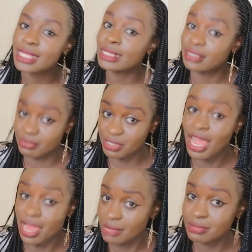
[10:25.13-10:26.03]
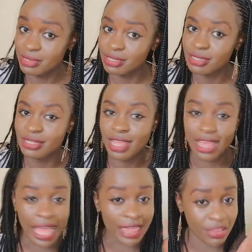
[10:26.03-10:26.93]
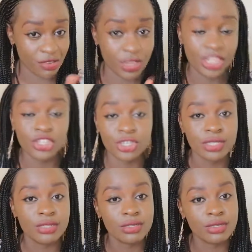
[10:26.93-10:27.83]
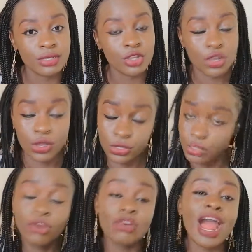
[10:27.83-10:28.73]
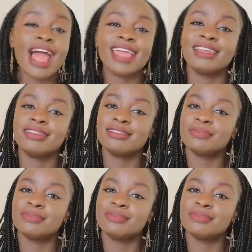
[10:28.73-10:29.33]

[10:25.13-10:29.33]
Sometimes the rich also cry.